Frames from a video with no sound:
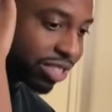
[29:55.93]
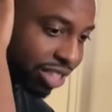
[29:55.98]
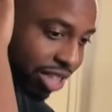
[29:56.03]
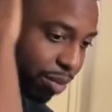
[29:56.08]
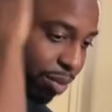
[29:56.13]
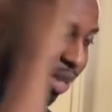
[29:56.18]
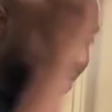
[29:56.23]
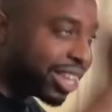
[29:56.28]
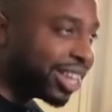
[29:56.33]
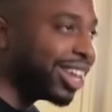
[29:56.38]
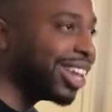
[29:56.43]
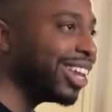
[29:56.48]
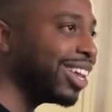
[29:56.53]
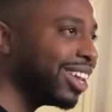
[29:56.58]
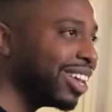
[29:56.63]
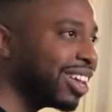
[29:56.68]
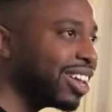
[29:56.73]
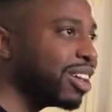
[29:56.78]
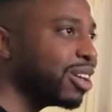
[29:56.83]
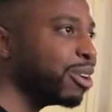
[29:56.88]
it was the
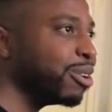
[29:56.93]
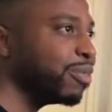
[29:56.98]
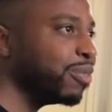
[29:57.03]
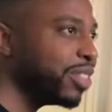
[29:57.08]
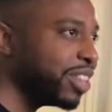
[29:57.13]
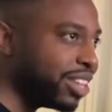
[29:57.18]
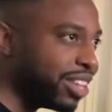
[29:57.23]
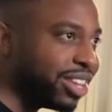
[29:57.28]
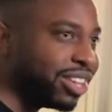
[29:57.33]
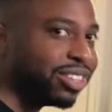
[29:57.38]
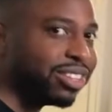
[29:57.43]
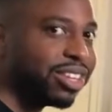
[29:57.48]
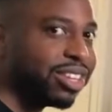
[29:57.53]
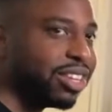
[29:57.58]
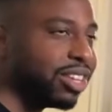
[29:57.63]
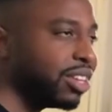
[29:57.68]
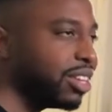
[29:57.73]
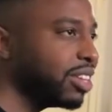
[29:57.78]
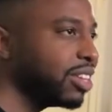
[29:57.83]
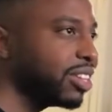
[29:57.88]
beginning of the
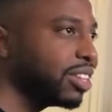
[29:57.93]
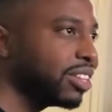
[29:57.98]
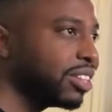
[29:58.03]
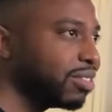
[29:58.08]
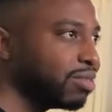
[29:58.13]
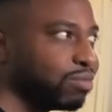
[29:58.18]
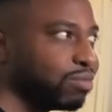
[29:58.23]
Yeezy